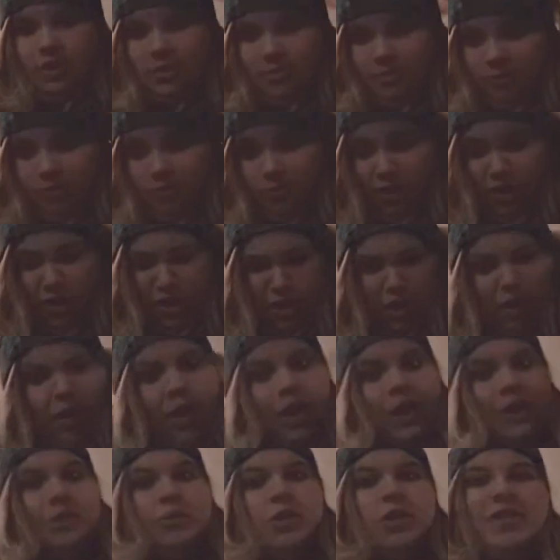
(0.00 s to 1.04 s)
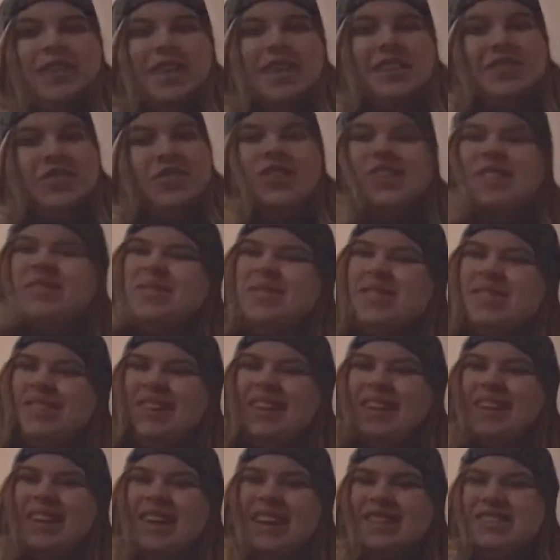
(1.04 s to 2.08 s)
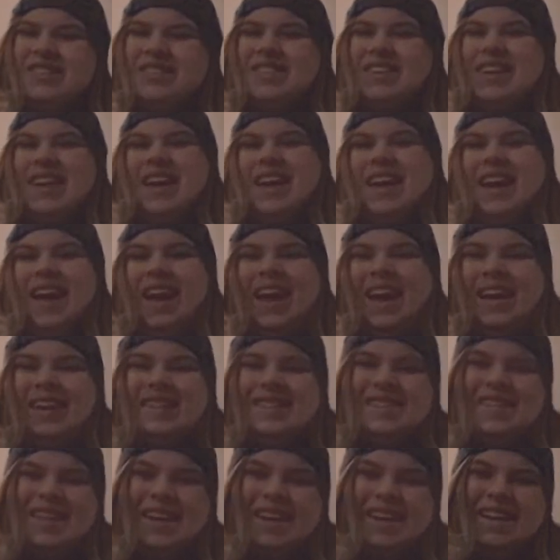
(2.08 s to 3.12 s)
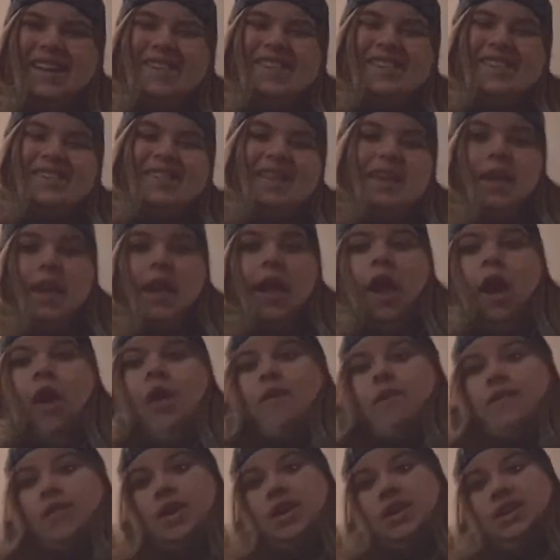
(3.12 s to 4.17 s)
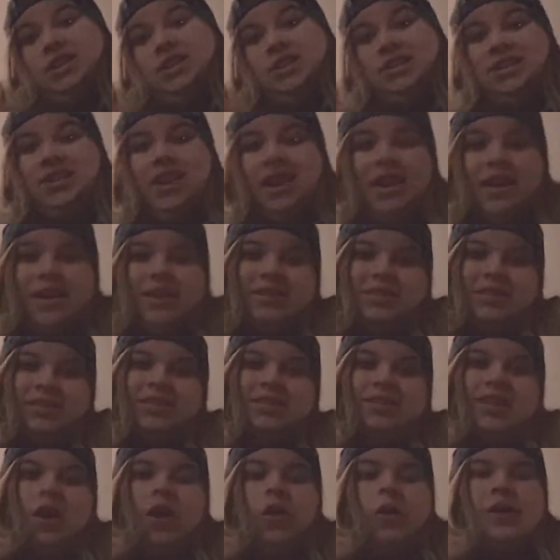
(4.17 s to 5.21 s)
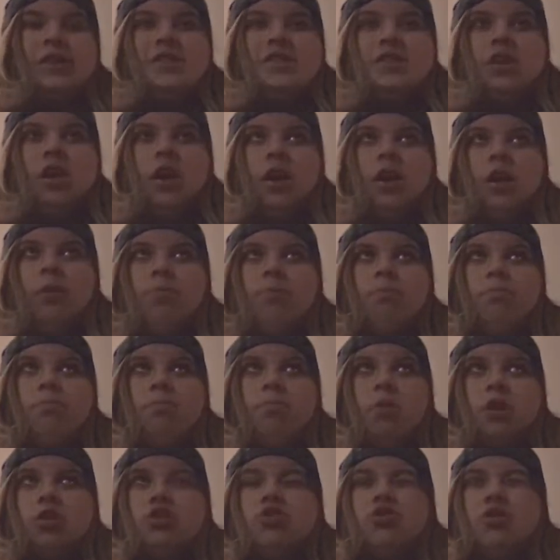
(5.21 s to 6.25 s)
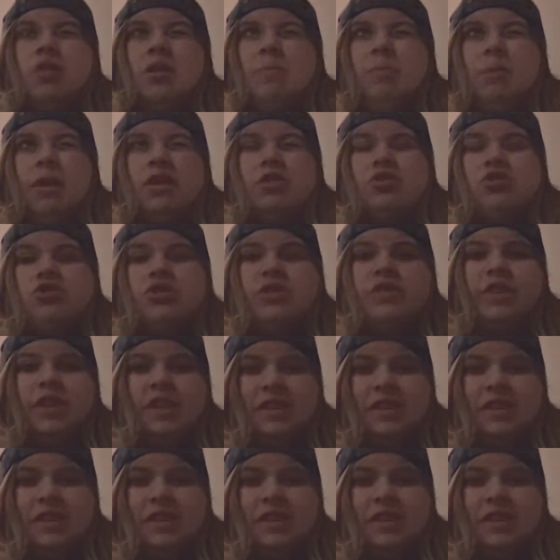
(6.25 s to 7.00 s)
Christmas one. 12 days of Christmas started yesterday and today is the first, no, it's uh, Partridge and Pear Tree.